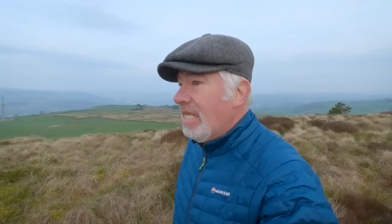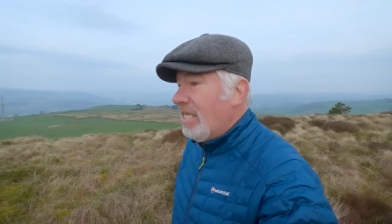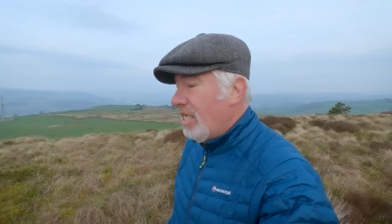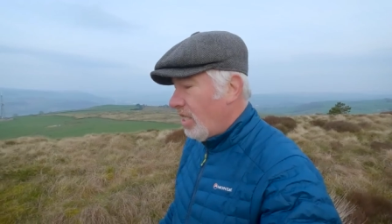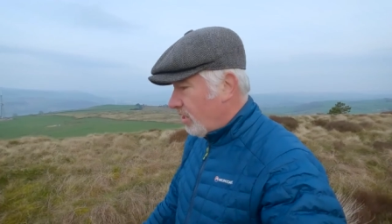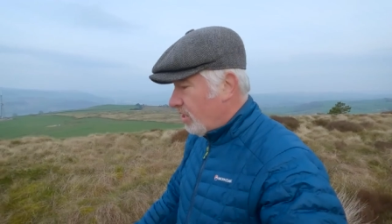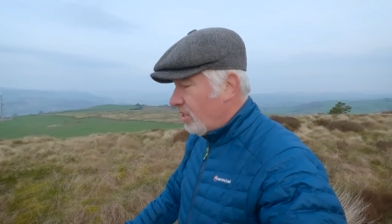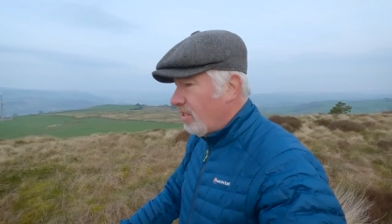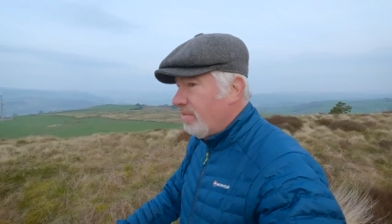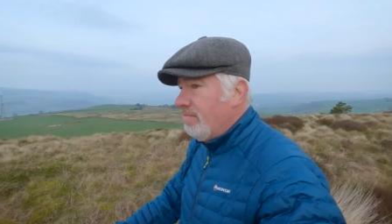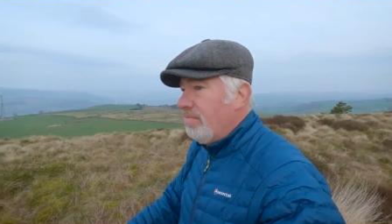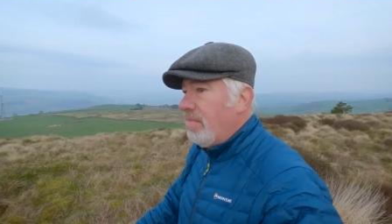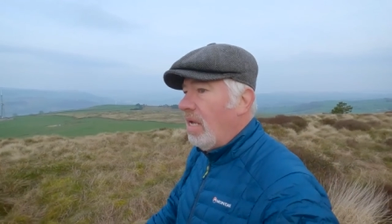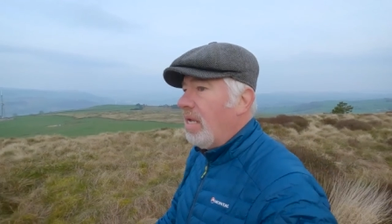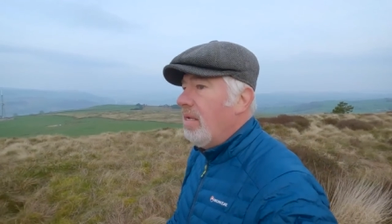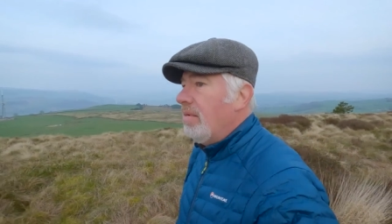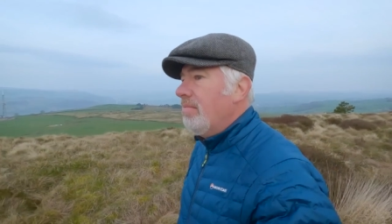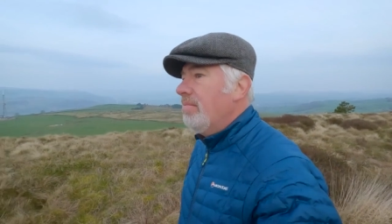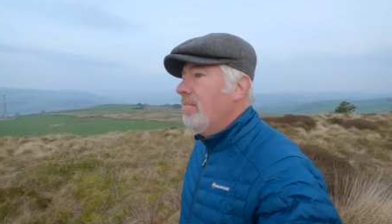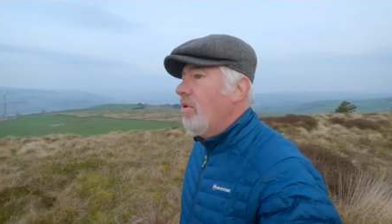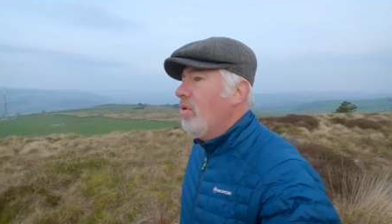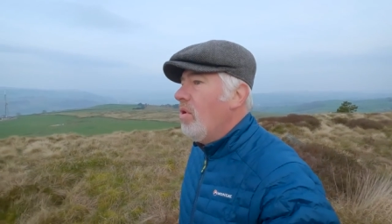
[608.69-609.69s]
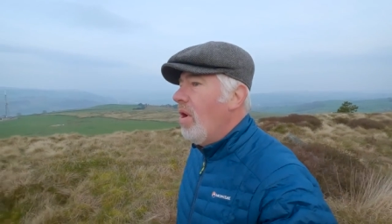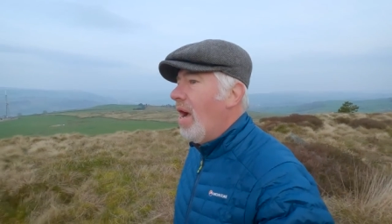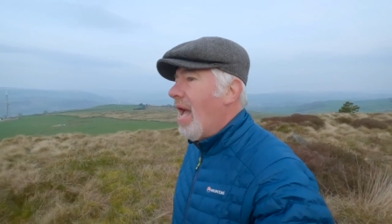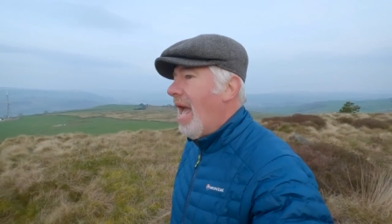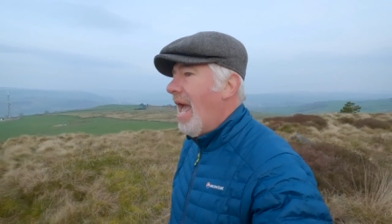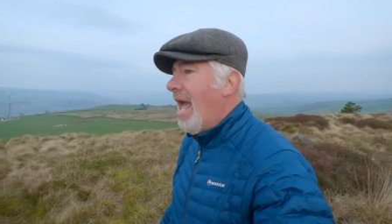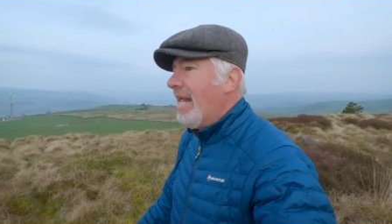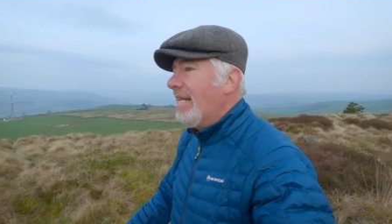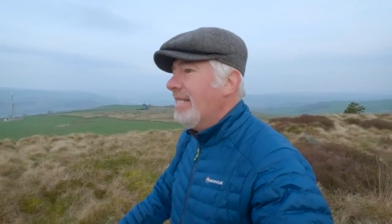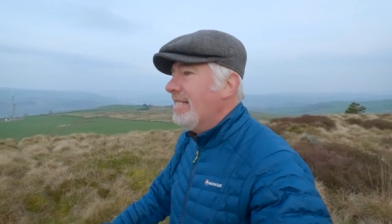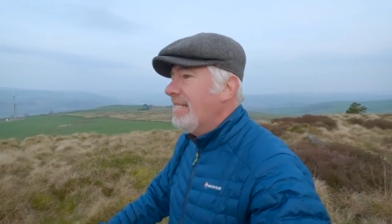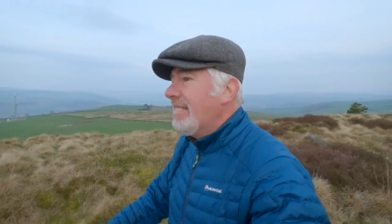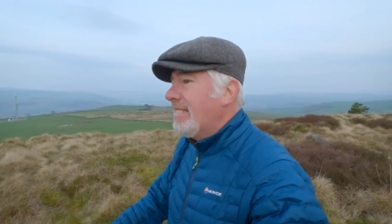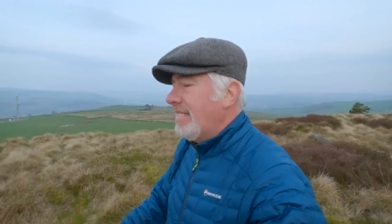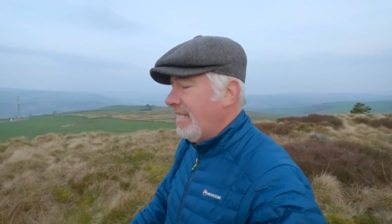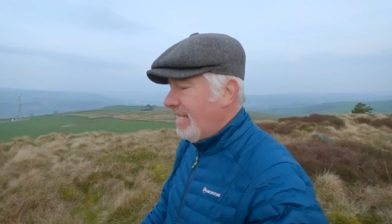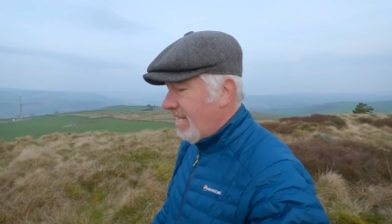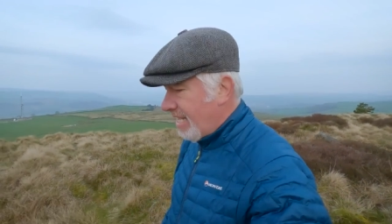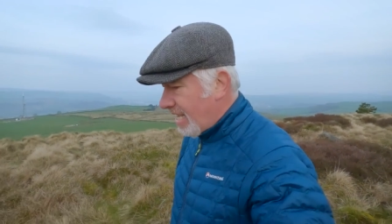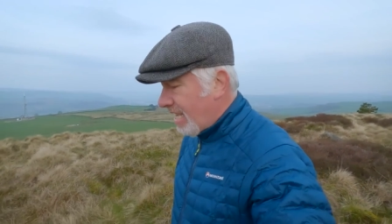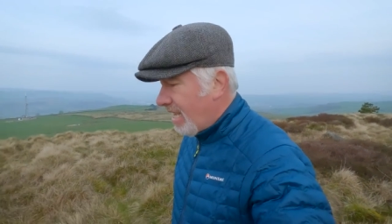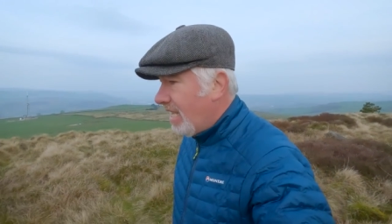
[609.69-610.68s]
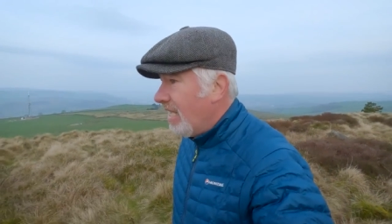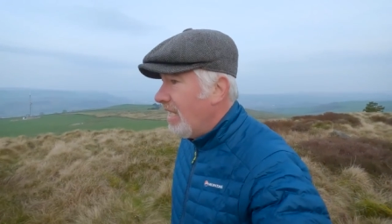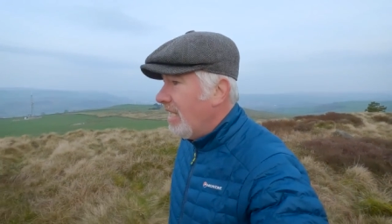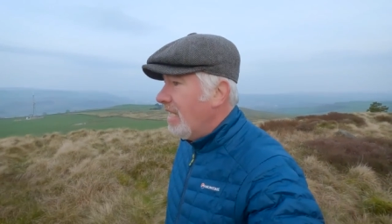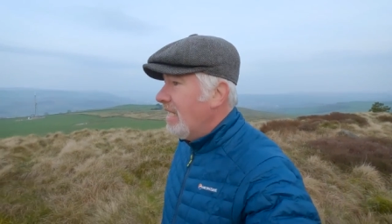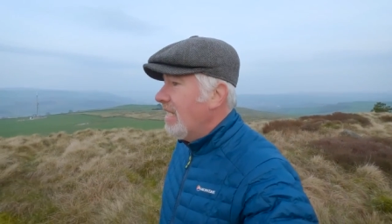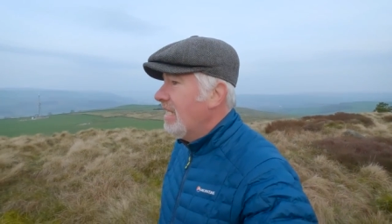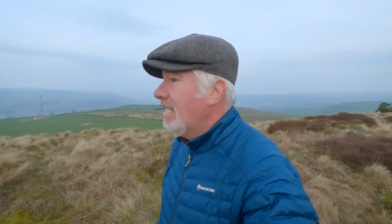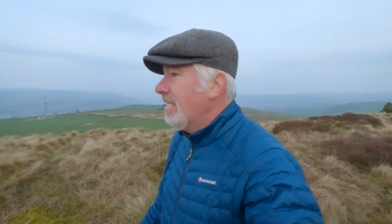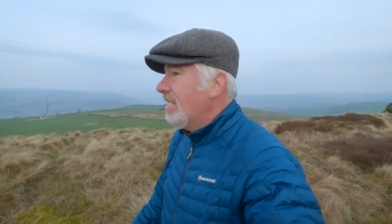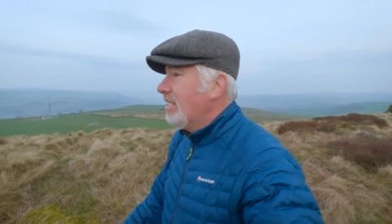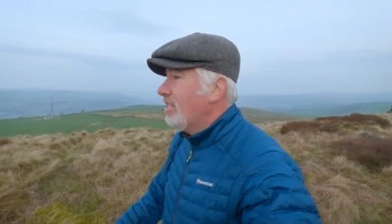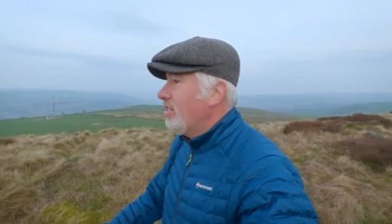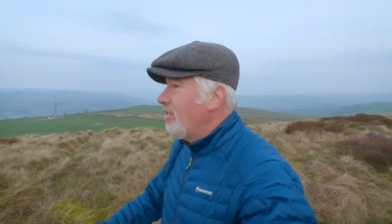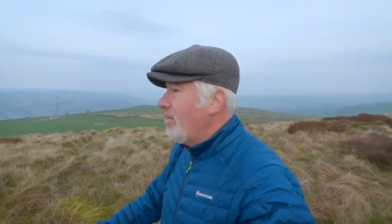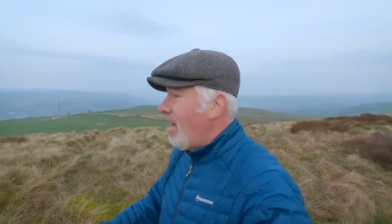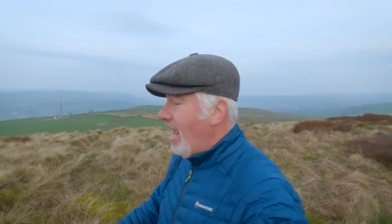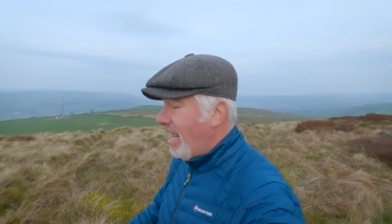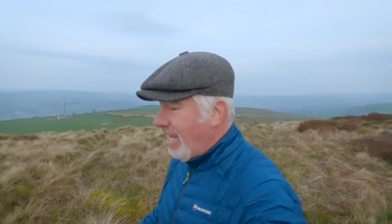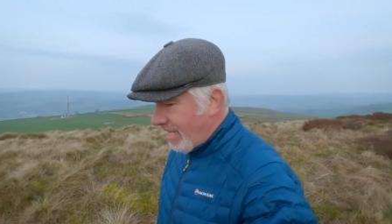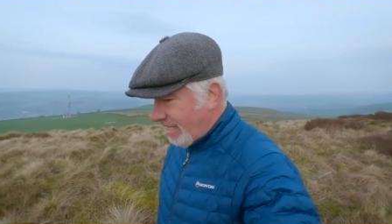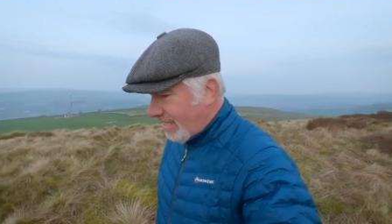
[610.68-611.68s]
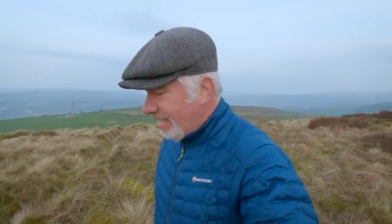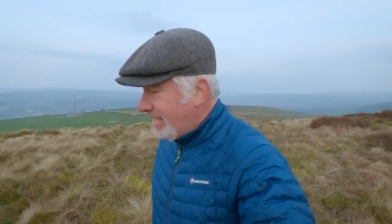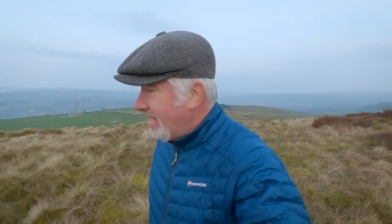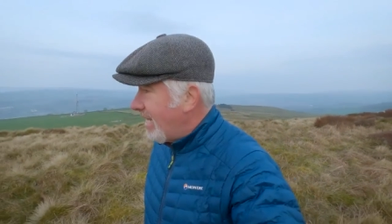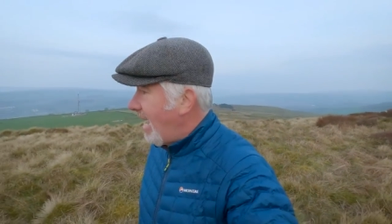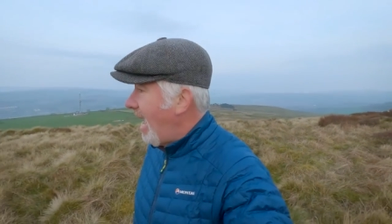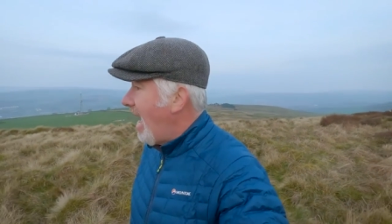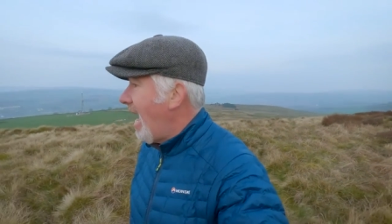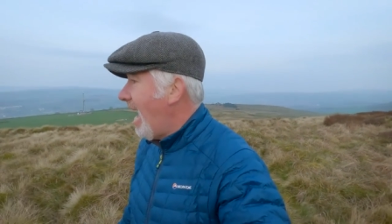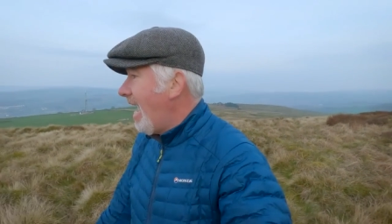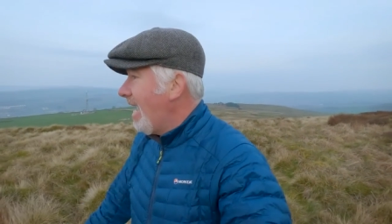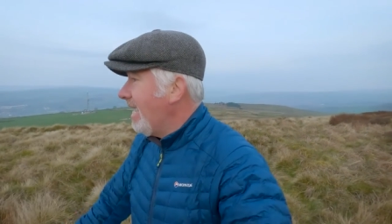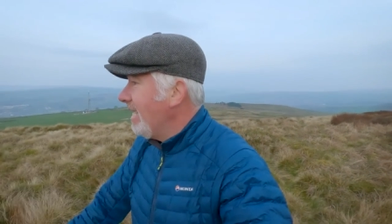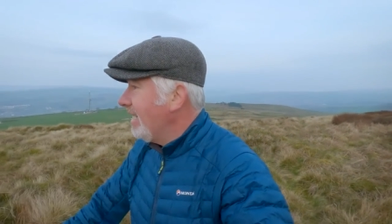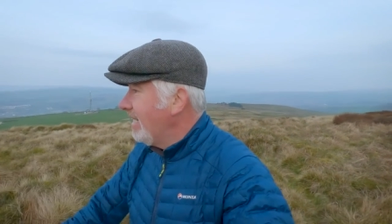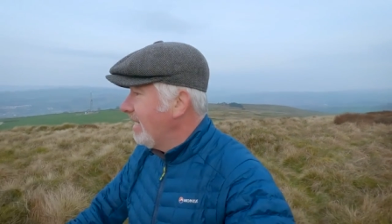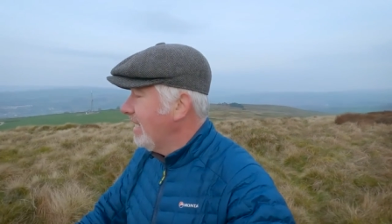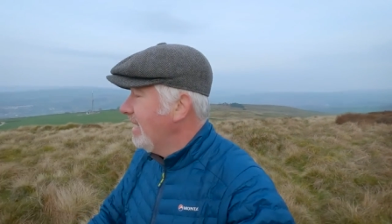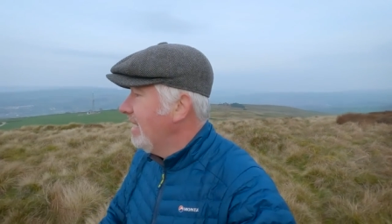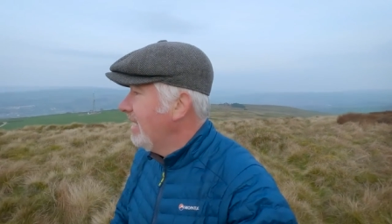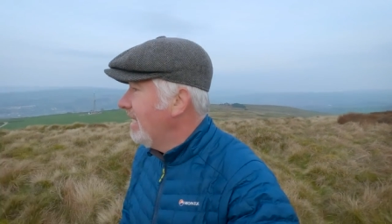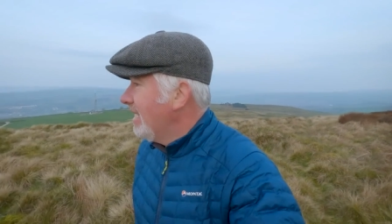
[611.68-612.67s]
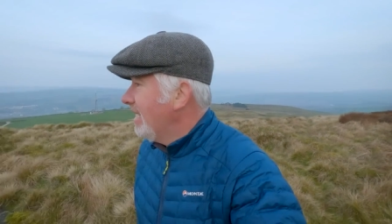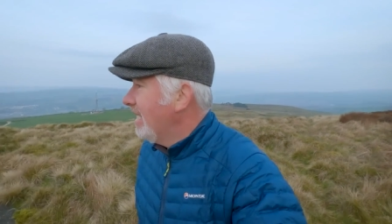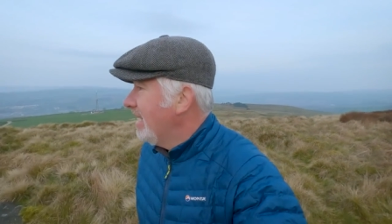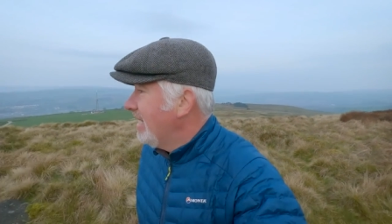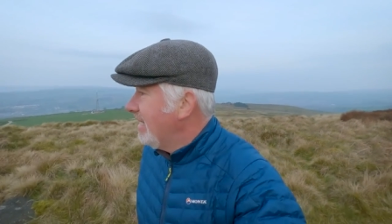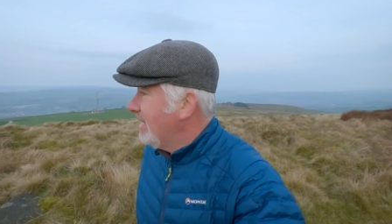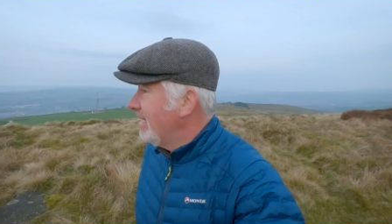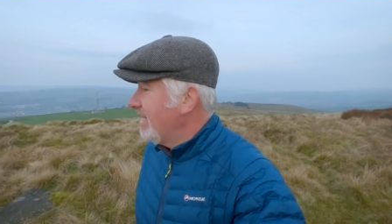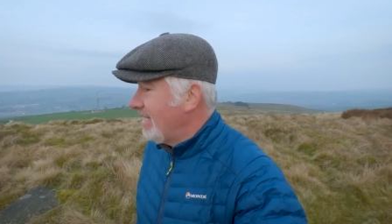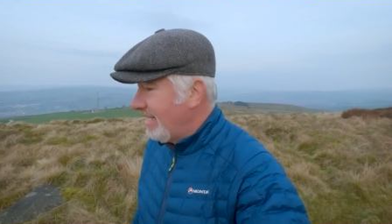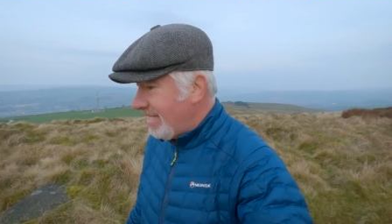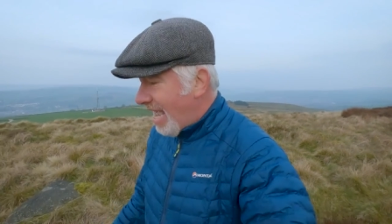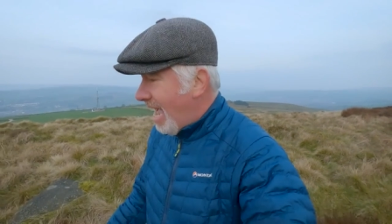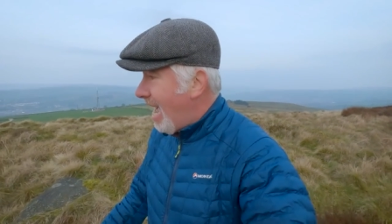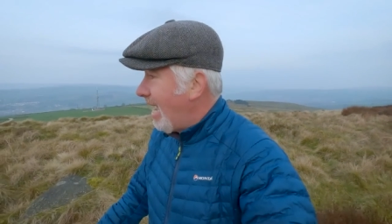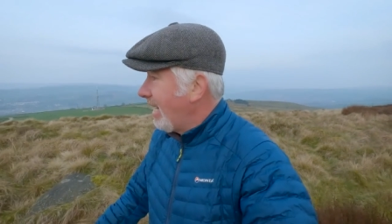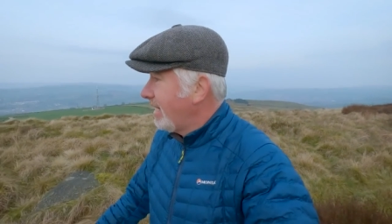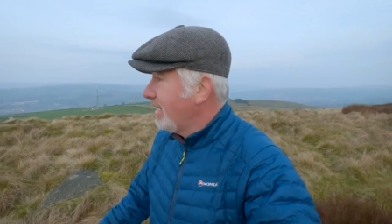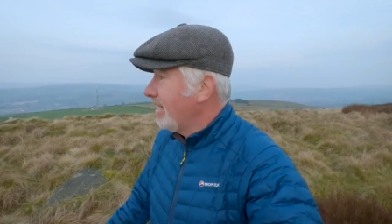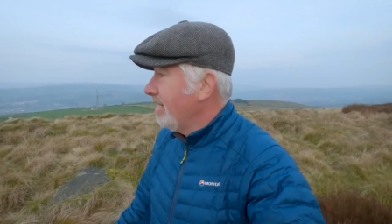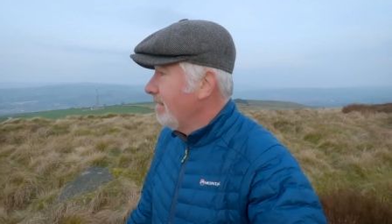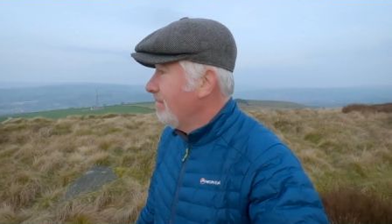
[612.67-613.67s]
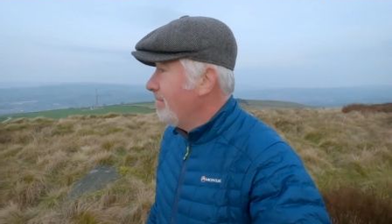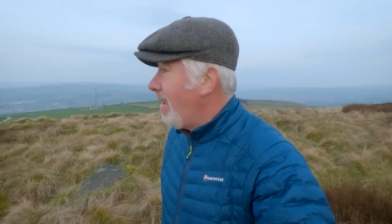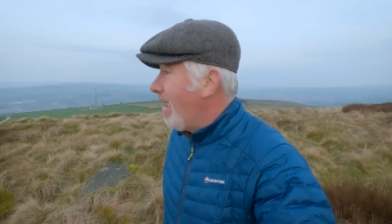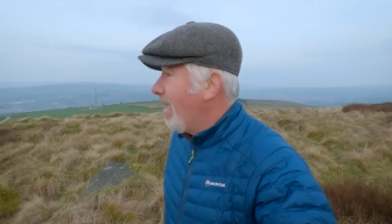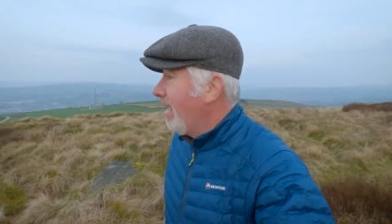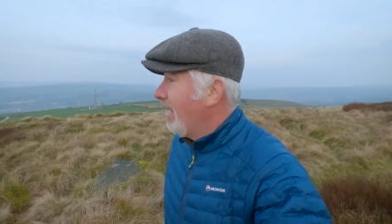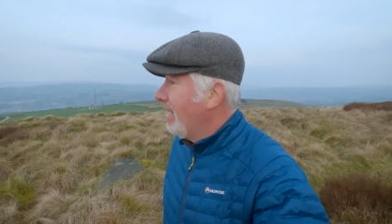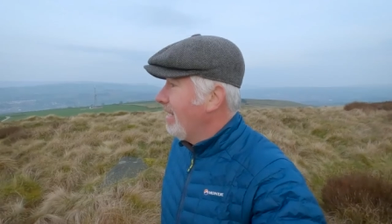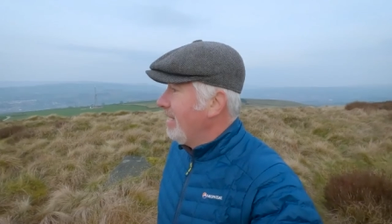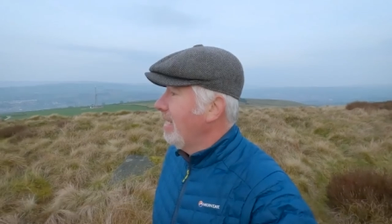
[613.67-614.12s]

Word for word: Got some moor hens here trying to hide and startle me.